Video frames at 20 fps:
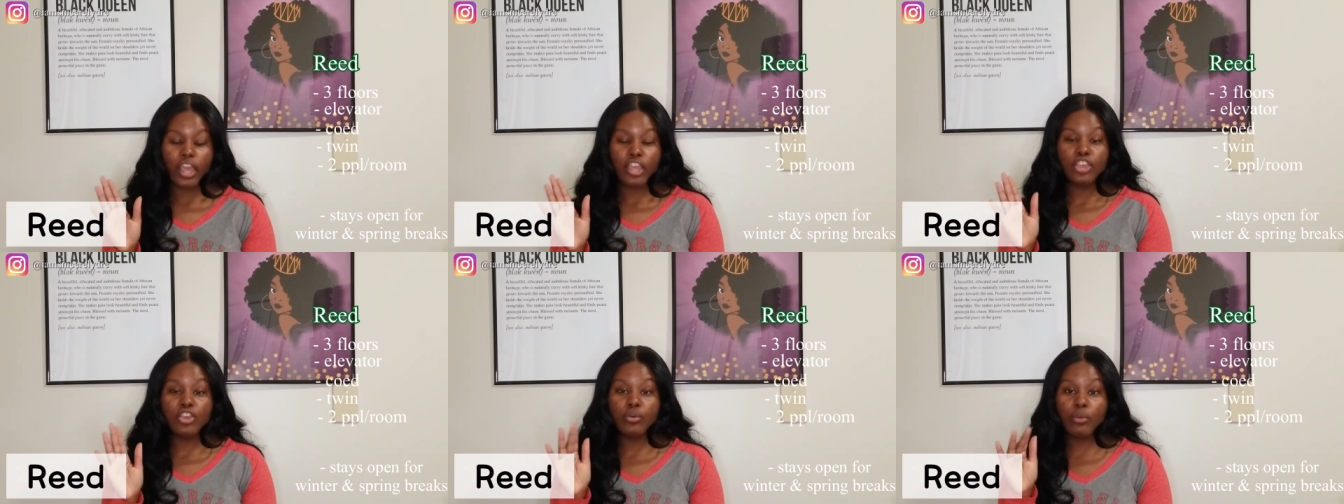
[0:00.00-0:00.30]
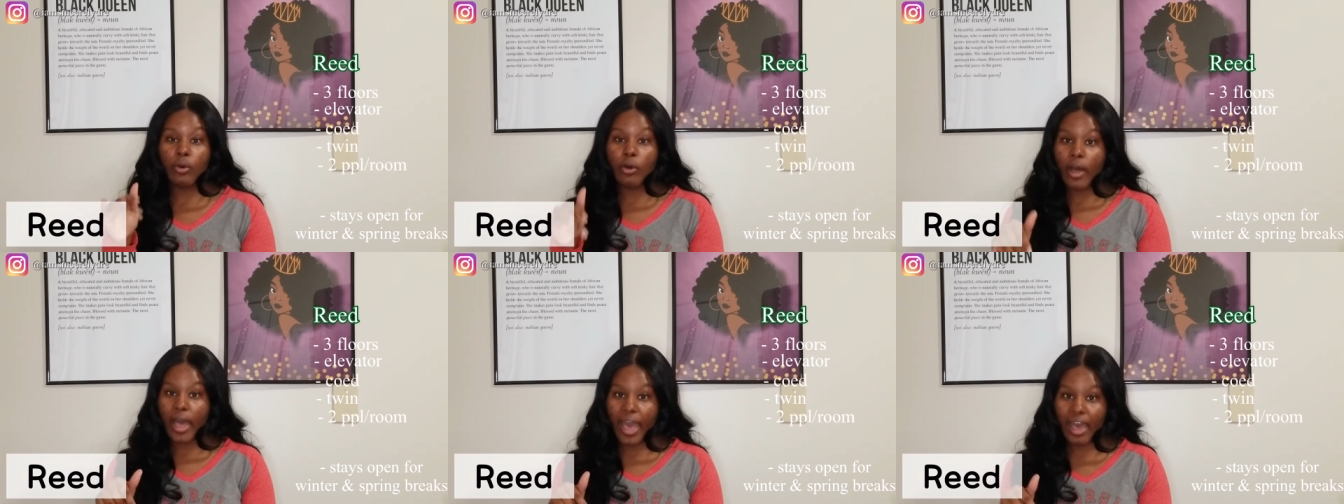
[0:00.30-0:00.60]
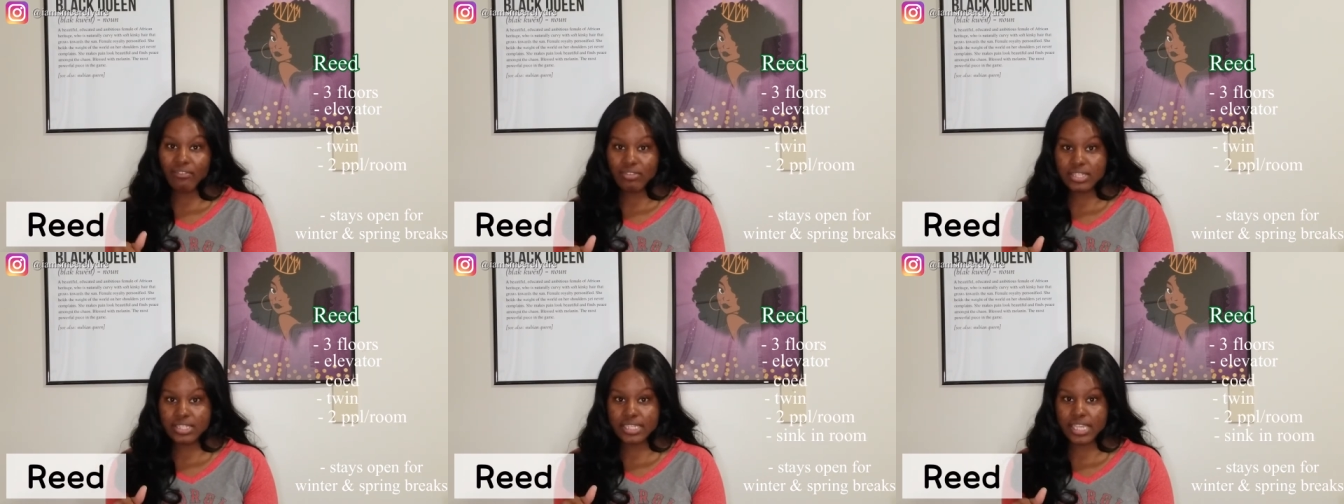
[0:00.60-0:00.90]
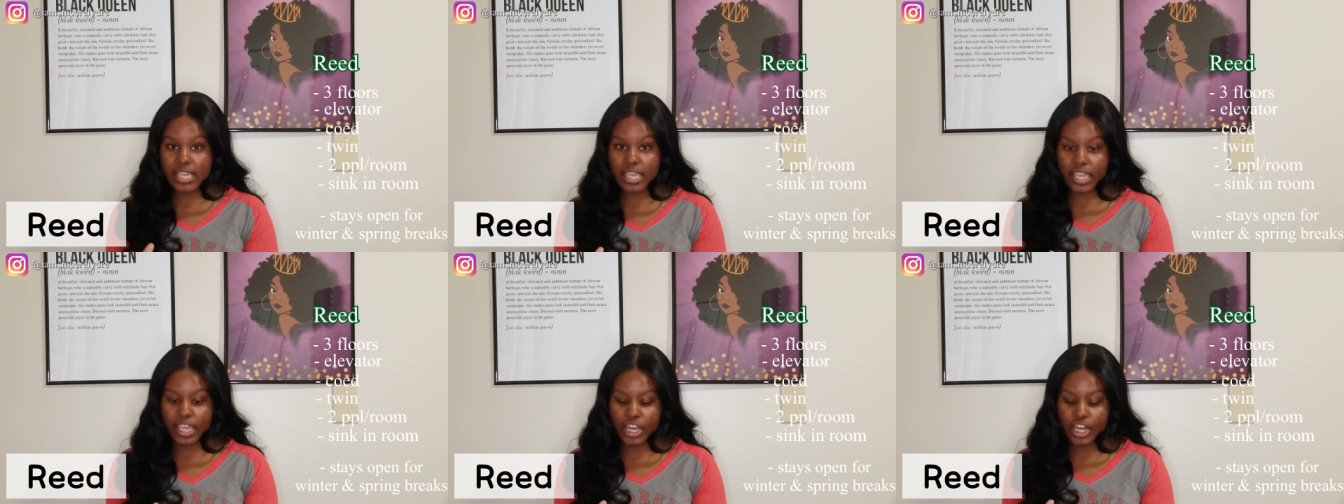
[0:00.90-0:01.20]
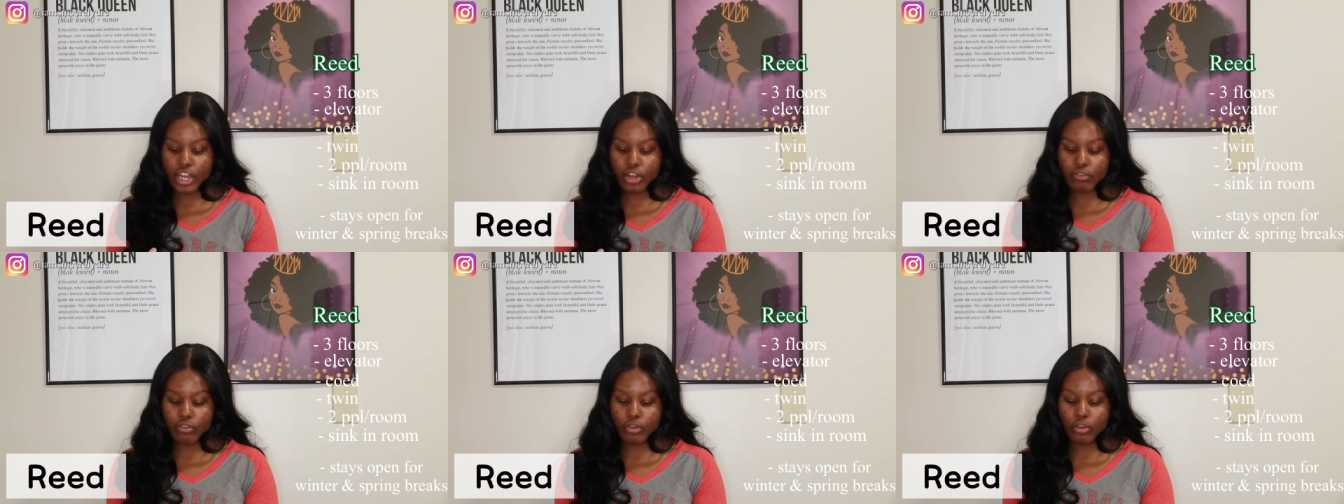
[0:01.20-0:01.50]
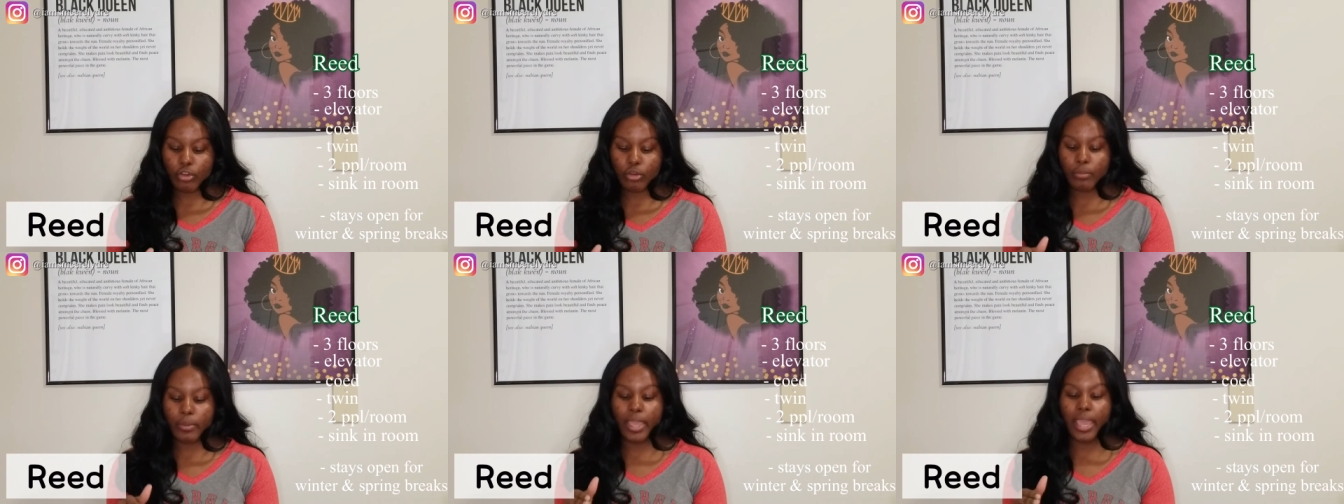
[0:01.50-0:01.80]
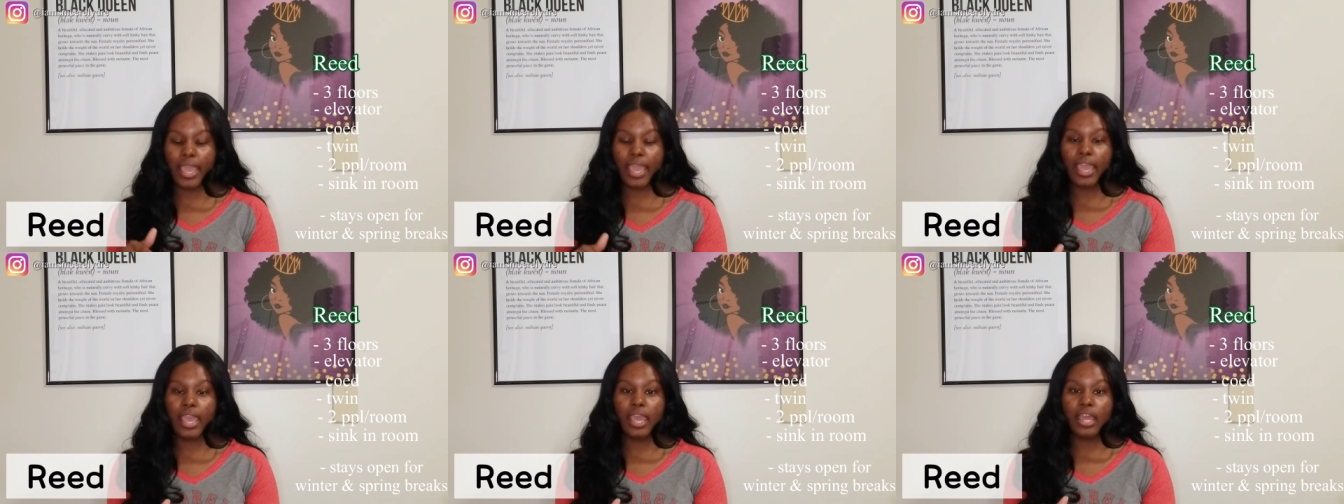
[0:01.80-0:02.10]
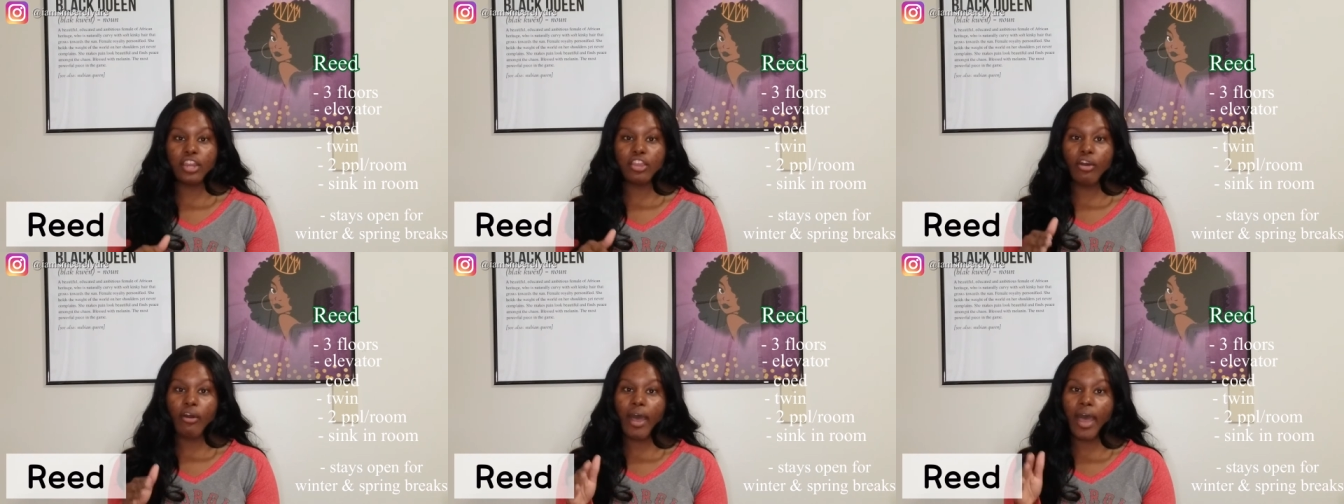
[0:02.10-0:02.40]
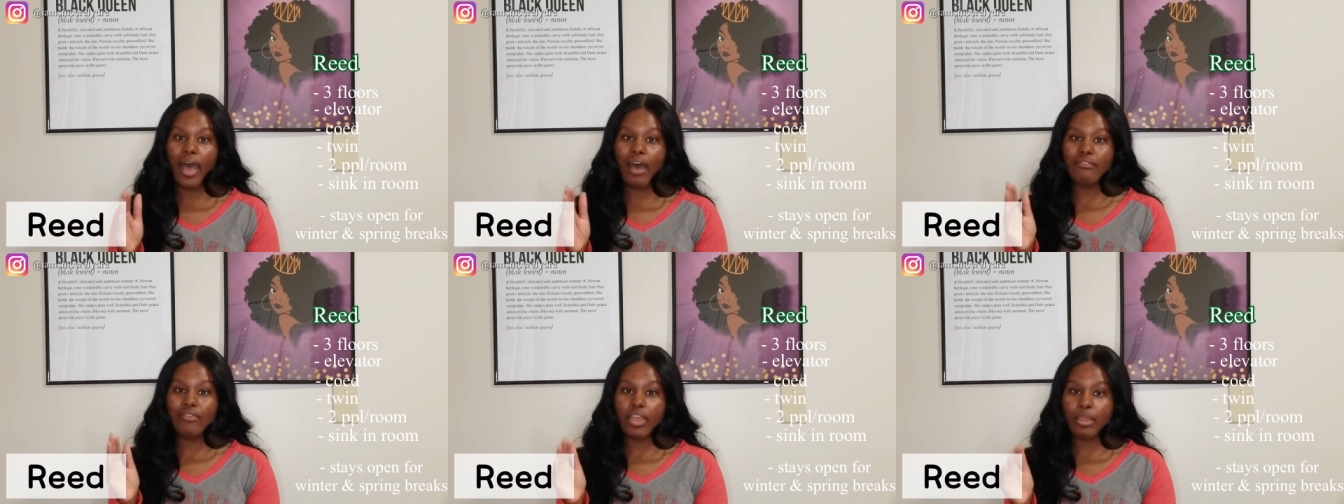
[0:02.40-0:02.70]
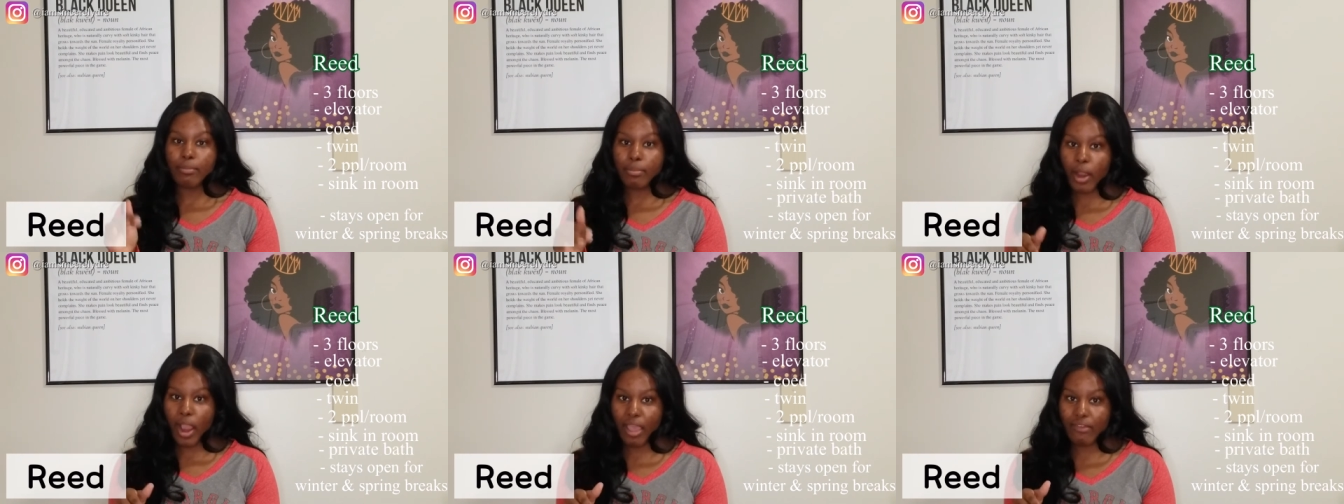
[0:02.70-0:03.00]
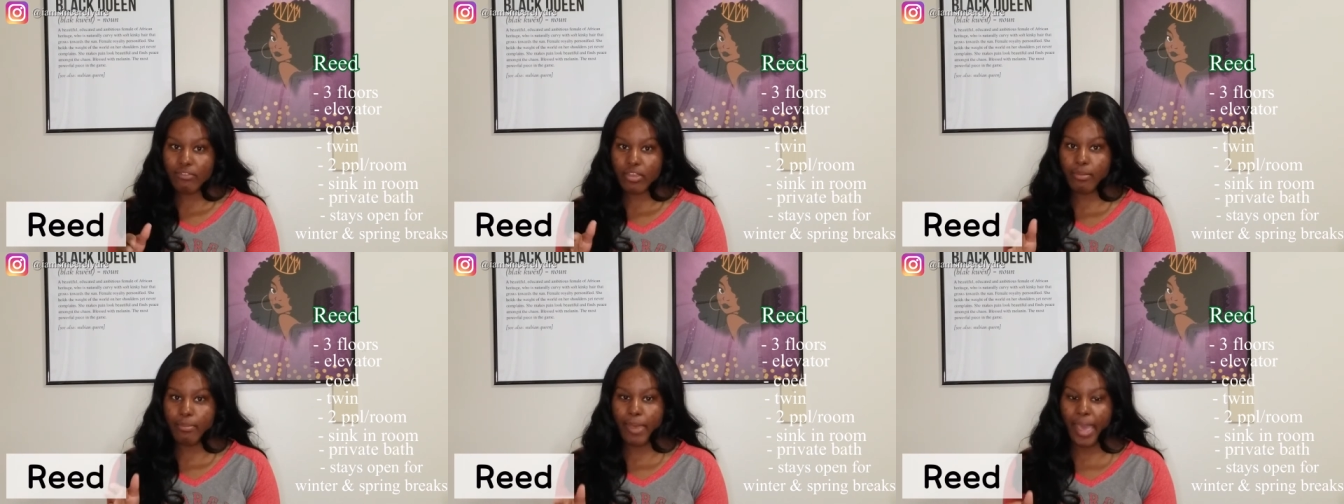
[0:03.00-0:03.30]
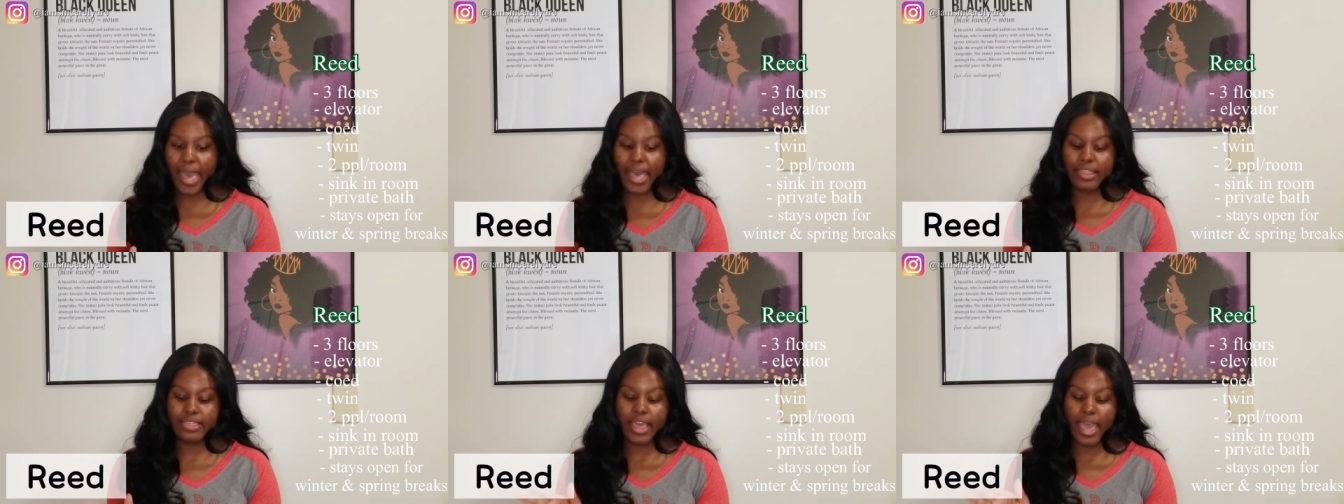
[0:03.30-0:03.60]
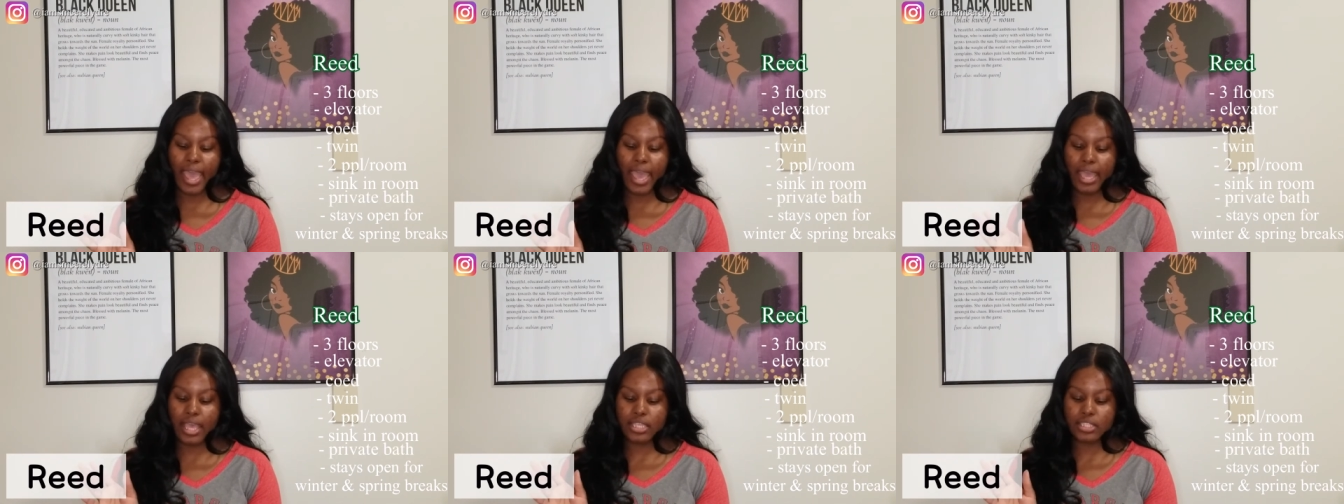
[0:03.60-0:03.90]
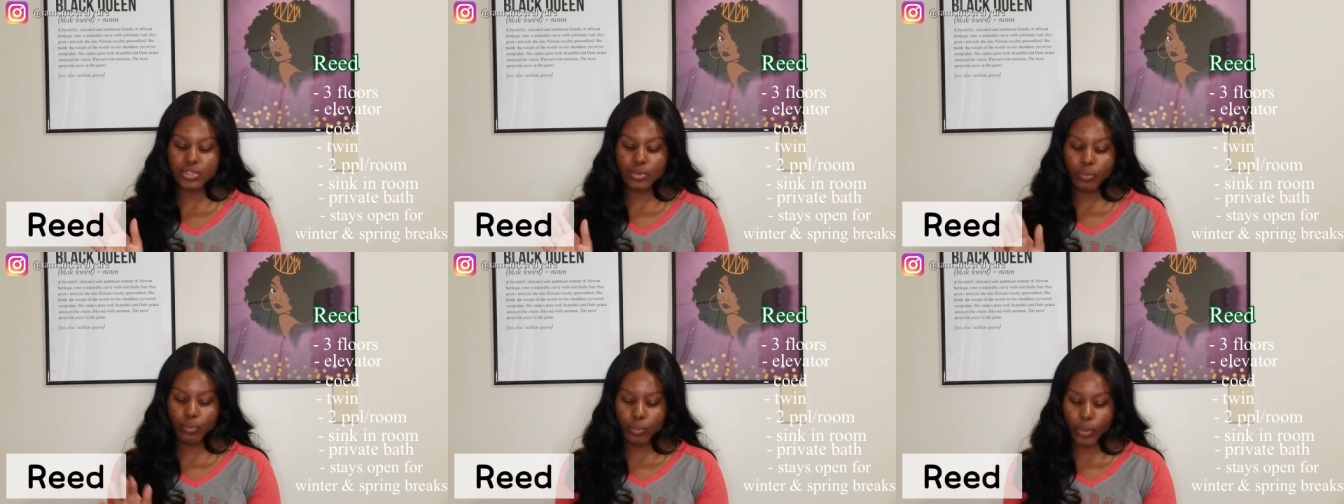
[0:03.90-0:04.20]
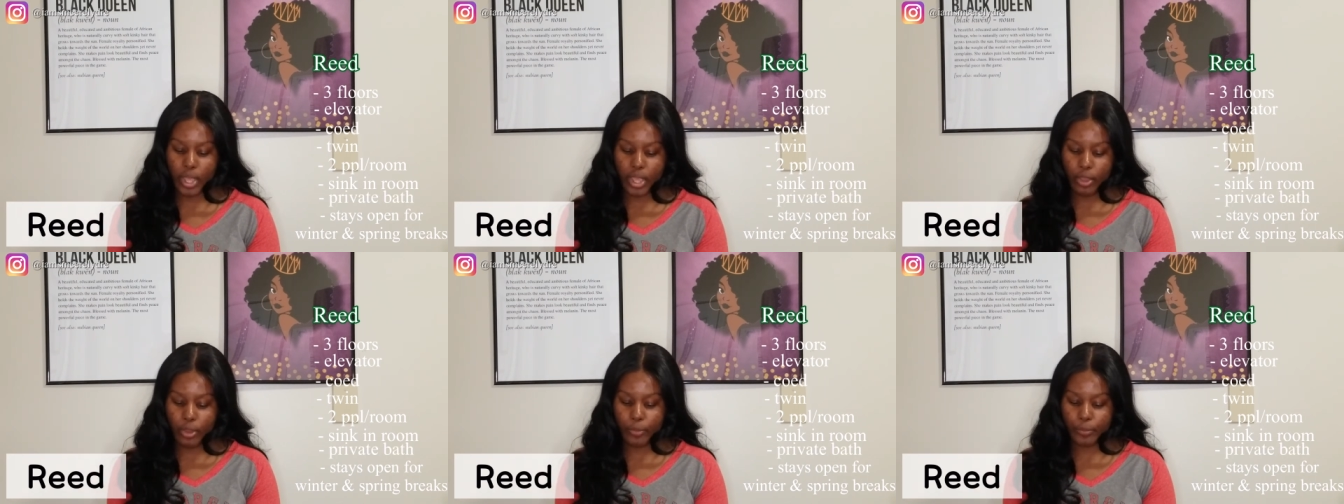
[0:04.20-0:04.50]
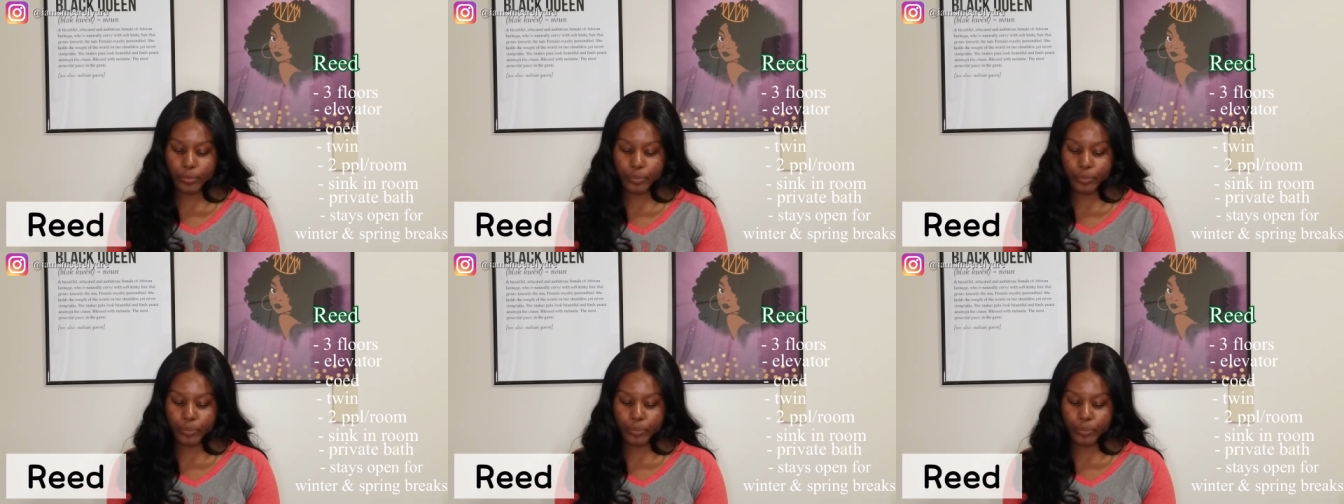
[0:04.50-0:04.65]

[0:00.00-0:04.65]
You will have a sink in your room and you'll have a private bath as well.